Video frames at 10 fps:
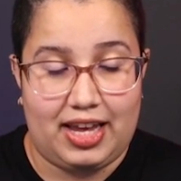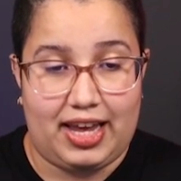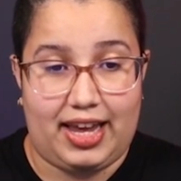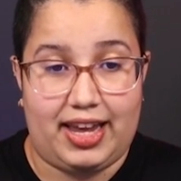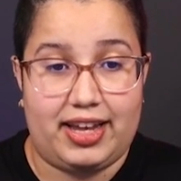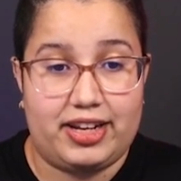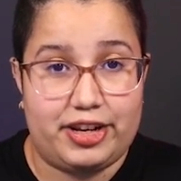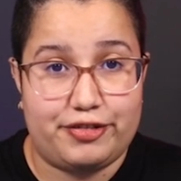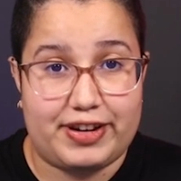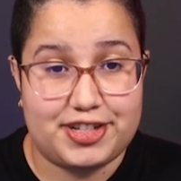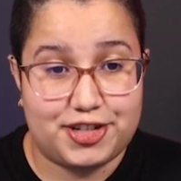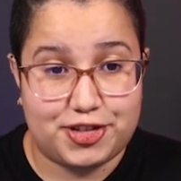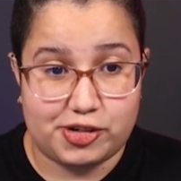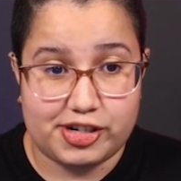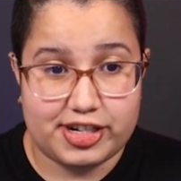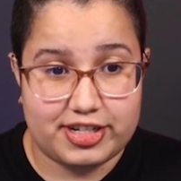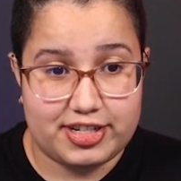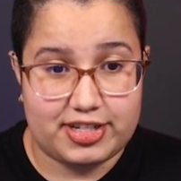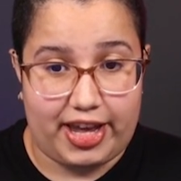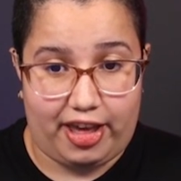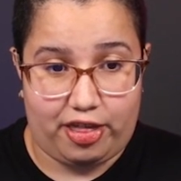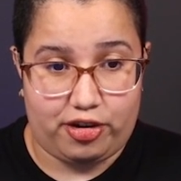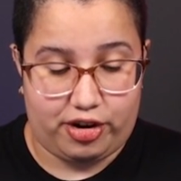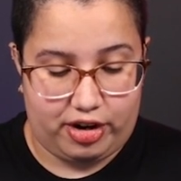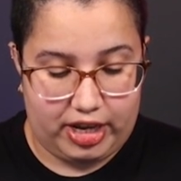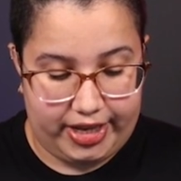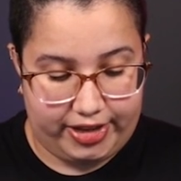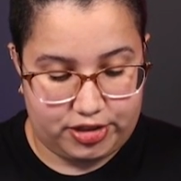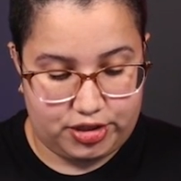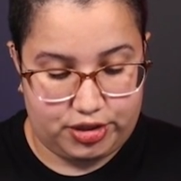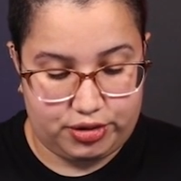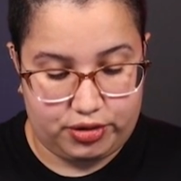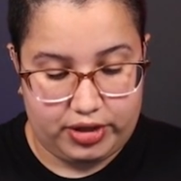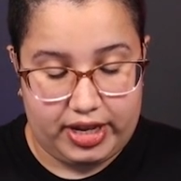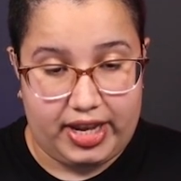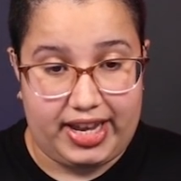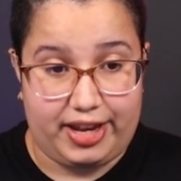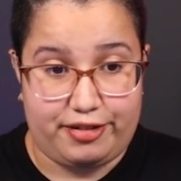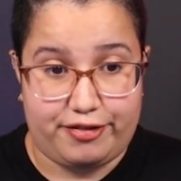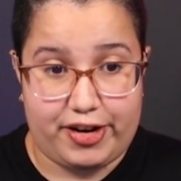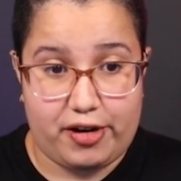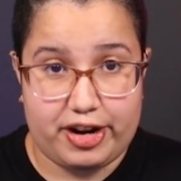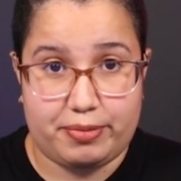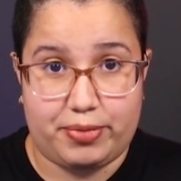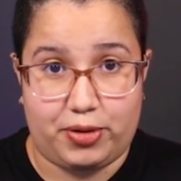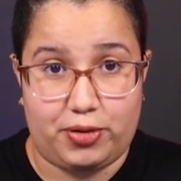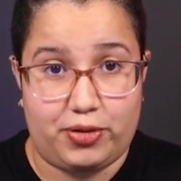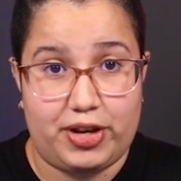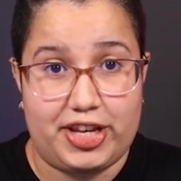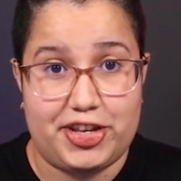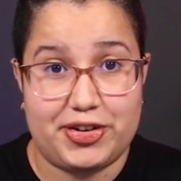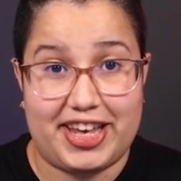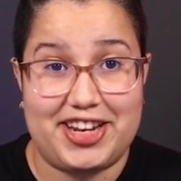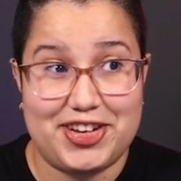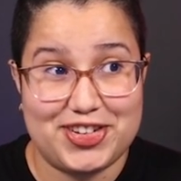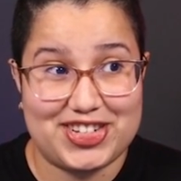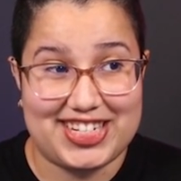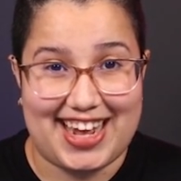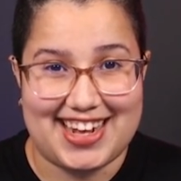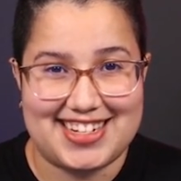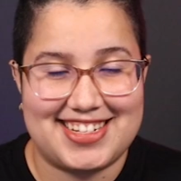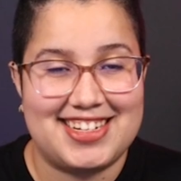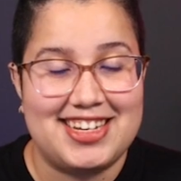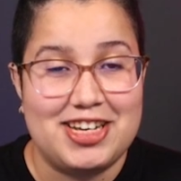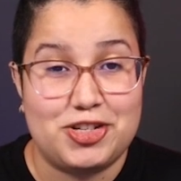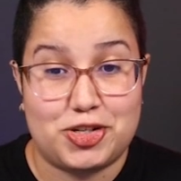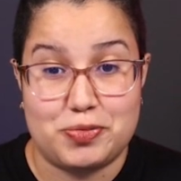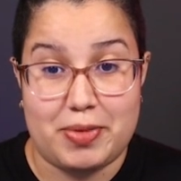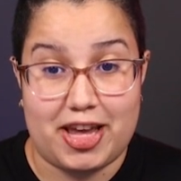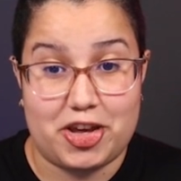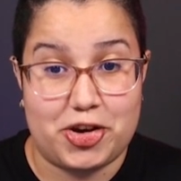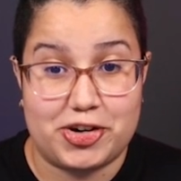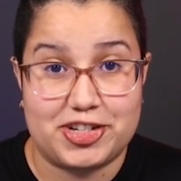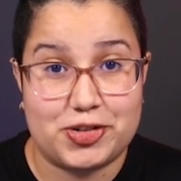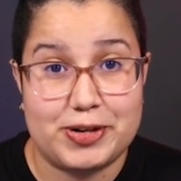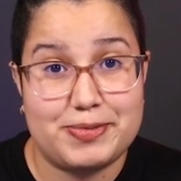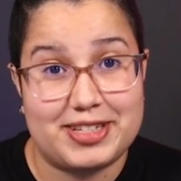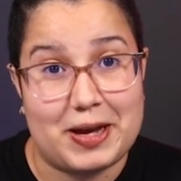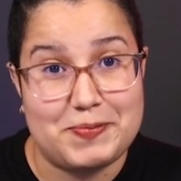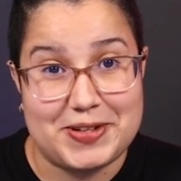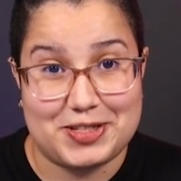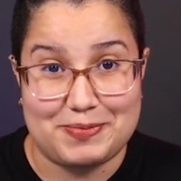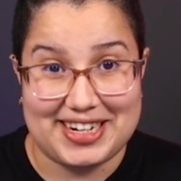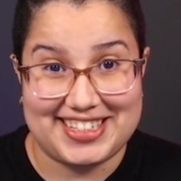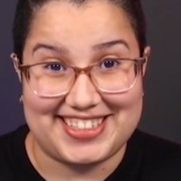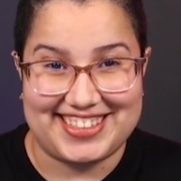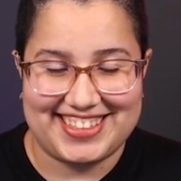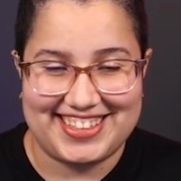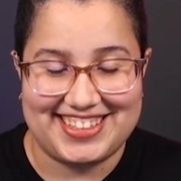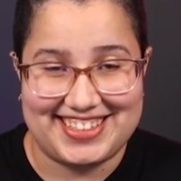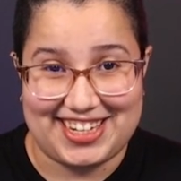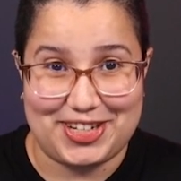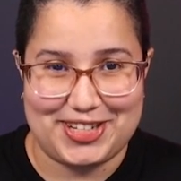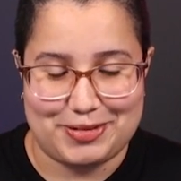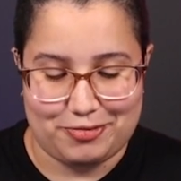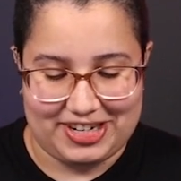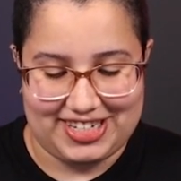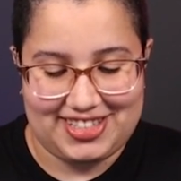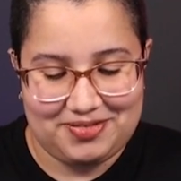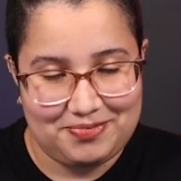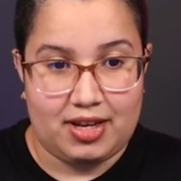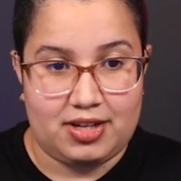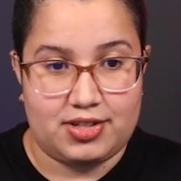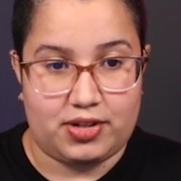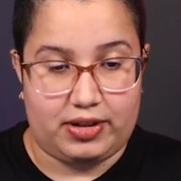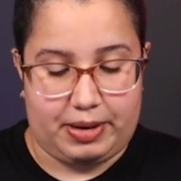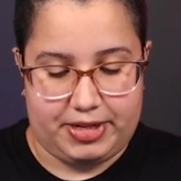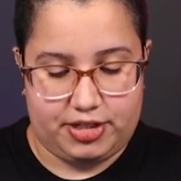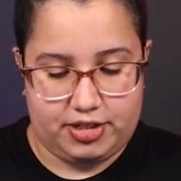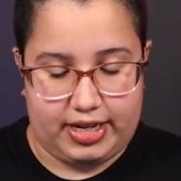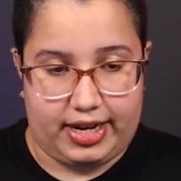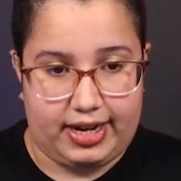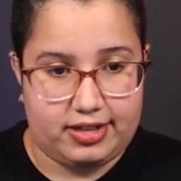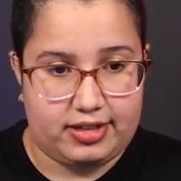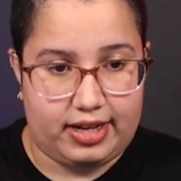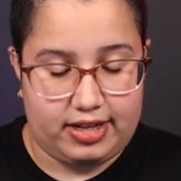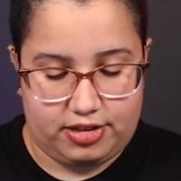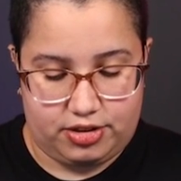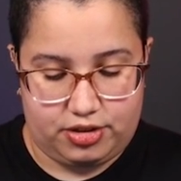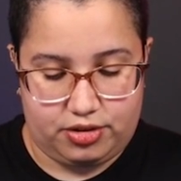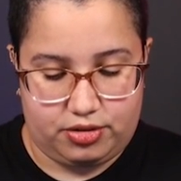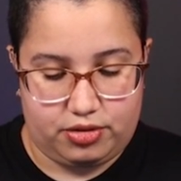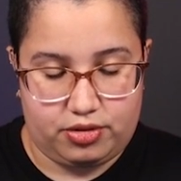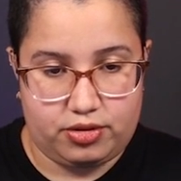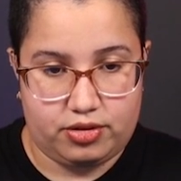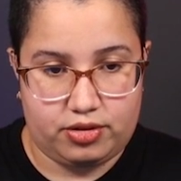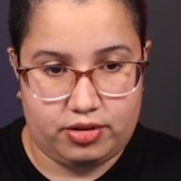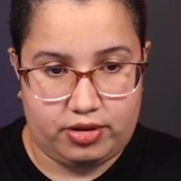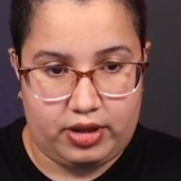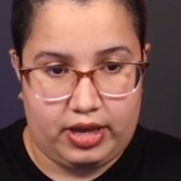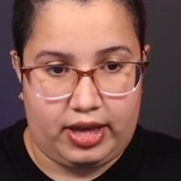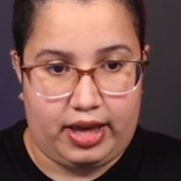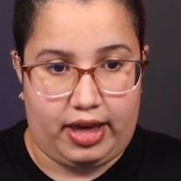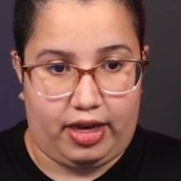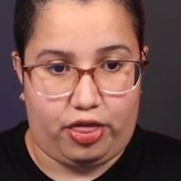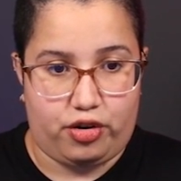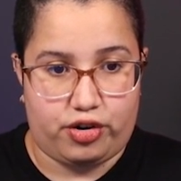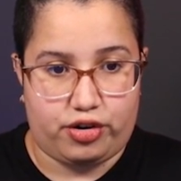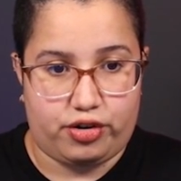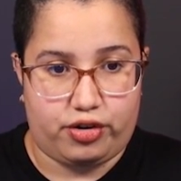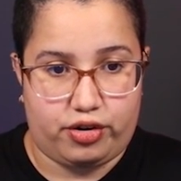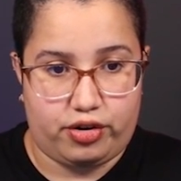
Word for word: And if I store this header into a variable, you can use that to make your scripts a bit smarter. That's awesome, right? So let me do that and do header